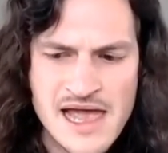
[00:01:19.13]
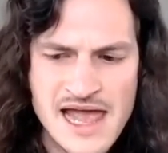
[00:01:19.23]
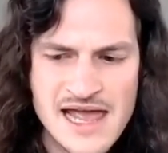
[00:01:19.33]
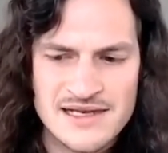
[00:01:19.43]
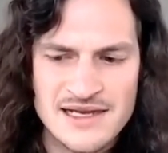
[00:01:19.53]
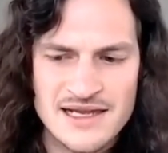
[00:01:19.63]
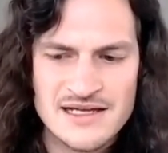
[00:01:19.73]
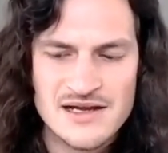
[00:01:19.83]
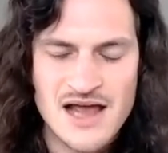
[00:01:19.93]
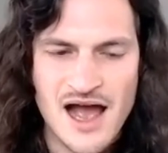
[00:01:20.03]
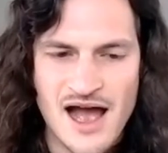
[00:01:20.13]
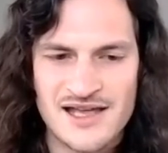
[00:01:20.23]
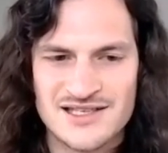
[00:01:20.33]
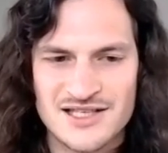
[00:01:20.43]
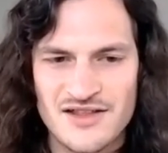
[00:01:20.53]
And
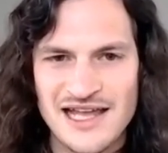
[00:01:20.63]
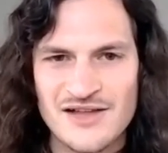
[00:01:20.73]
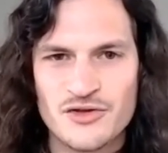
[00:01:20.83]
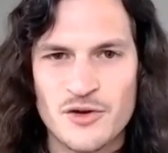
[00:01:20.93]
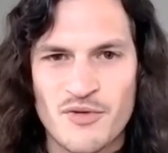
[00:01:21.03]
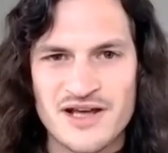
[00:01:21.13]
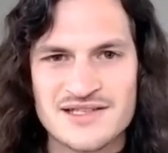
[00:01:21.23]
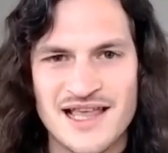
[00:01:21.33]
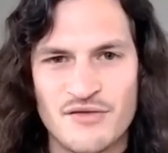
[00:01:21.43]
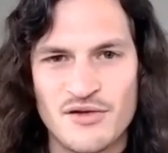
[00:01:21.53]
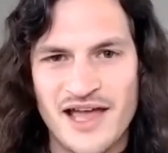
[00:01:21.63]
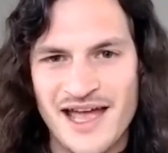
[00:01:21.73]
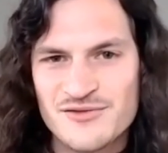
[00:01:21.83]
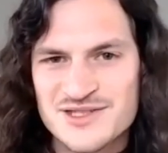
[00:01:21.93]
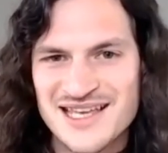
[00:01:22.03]
I saw the enterprise level. I
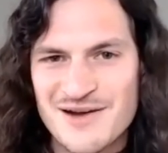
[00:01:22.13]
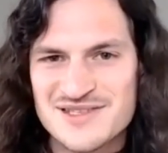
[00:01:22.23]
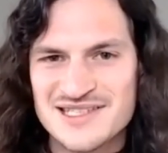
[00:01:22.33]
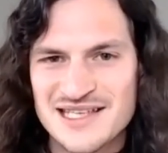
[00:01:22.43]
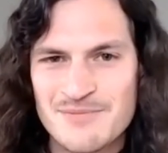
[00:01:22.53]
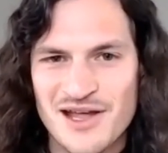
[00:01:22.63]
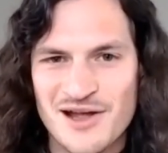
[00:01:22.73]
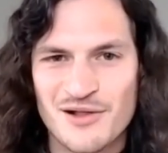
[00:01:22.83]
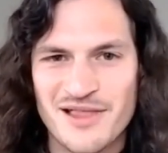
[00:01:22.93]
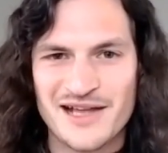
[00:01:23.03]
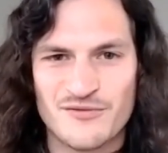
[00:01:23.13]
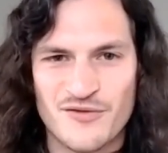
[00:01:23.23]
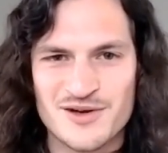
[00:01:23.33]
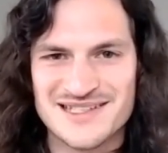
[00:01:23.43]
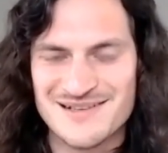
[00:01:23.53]
have to say I was skeptical at
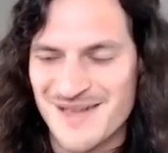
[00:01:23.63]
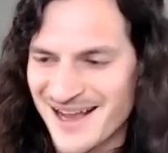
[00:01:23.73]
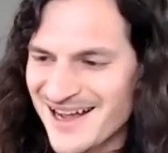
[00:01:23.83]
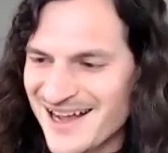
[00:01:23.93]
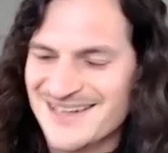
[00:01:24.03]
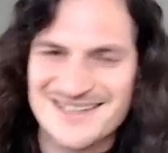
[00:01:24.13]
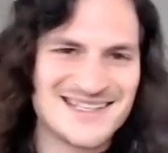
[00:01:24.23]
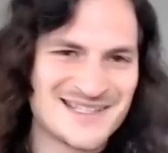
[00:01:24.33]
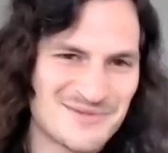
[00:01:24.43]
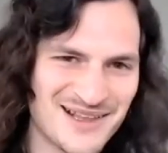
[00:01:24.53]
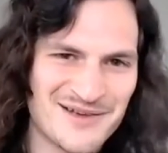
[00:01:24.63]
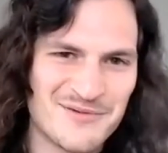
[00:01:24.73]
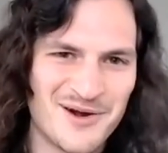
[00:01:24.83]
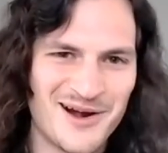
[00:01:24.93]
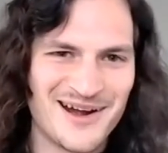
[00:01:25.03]
first. I'm like, does this really
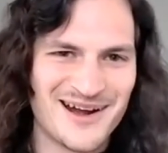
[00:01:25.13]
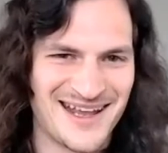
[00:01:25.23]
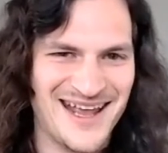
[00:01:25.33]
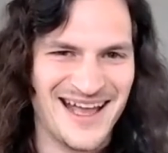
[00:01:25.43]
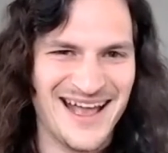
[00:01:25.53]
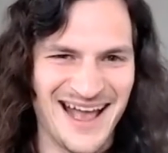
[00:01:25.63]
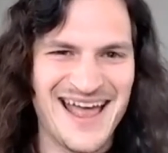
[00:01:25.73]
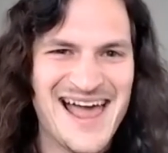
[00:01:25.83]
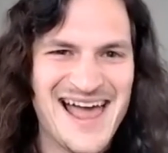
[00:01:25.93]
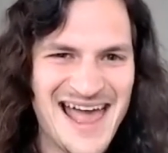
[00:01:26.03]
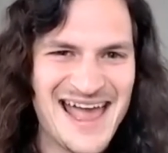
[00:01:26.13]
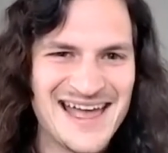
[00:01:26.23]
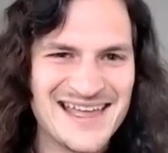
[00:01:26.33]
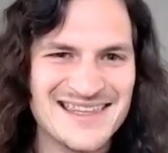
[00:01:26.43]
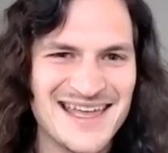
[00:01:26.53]
work?
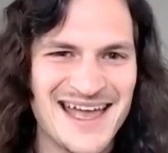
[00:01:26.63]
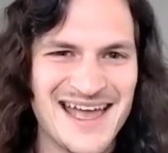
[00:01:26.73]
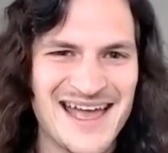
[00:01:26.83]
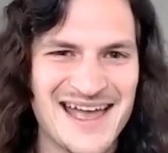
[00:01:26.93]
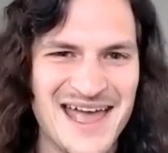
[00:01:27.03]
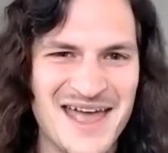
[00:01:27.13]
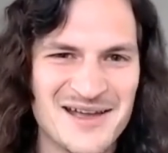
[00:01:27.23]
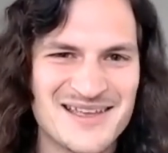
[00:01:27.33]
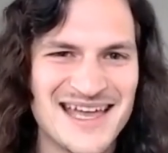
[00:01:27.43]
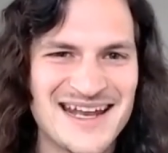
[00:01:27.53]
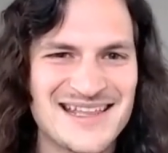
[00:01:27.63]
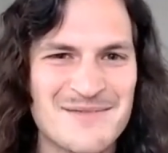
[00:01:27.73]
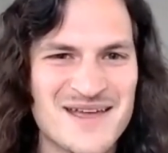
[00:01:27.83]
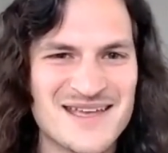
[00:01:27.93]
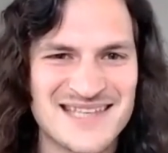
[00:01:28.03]
And getting the
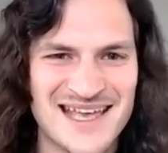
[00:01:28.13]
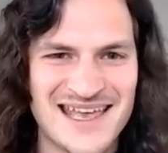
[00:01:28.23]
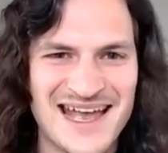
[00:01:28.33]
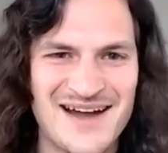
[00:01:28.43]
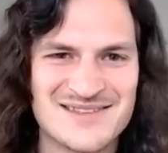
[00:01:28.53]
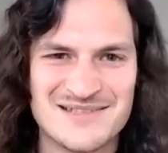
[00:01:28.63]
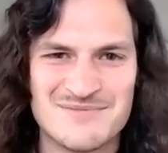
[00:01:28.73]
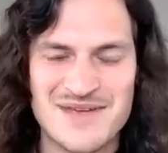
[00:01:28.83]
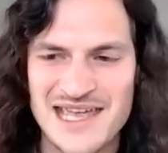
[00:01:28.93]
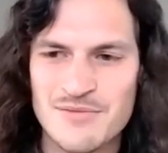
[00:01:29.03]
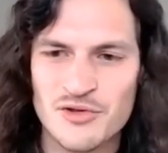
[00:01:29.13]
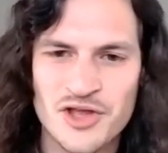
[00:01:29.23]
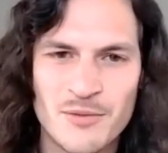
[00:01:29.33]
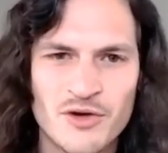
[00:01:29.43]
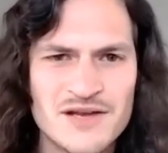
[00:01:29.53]
basic accounts and being able
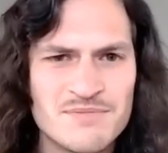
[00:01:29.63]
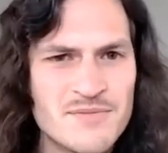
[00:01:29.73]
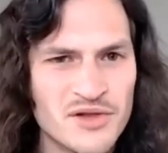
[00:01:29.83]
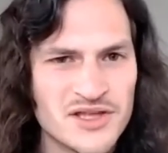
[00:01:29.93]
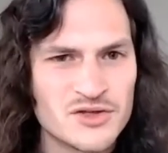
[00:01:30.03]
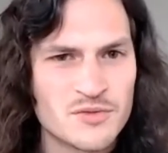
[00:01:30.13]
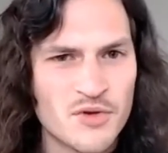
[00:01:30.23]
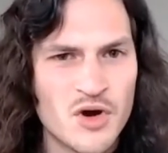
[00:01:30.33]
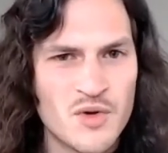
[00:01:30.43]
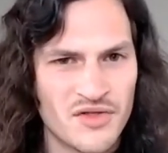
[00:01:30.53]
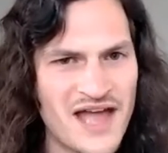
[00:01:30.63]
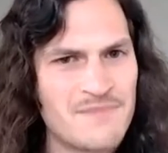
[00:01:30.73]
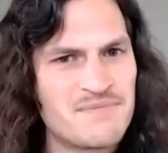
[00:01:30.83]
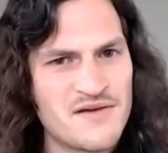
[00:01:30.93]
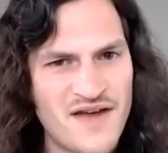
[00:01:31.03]
to upgrade people into Pro, will
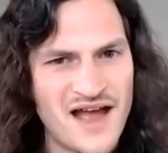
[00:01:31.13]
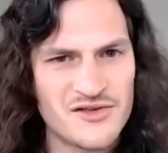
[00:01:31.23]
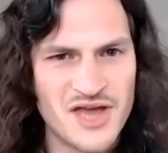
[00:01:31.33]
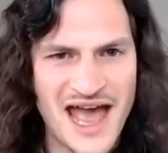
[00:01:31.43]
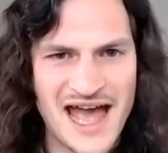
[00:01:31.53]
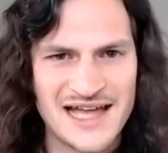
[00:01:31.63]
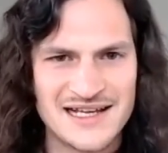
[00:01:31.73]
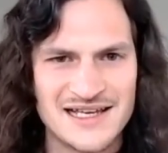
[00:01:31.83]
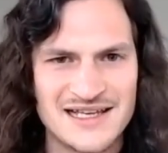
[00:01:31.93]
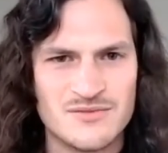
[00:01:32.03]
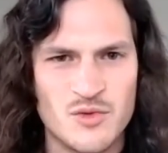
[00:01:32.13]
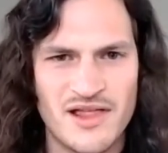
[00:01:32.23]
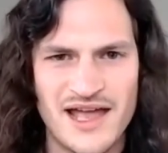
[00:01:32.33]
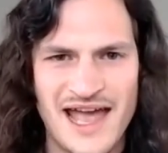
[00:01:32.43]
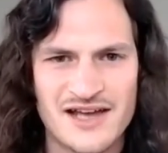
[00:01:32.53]
that be a value added?
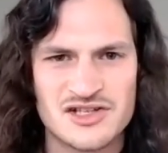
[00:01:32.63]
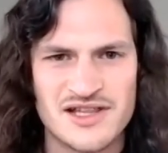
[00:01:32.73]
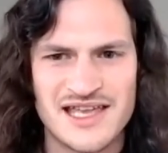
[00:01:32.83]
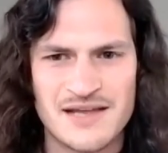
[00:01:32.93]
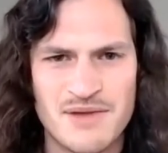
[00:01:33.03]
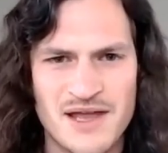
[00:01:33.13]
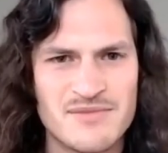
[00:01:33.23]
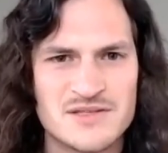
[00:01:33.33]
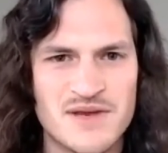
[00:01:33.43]
Will I actually get payments?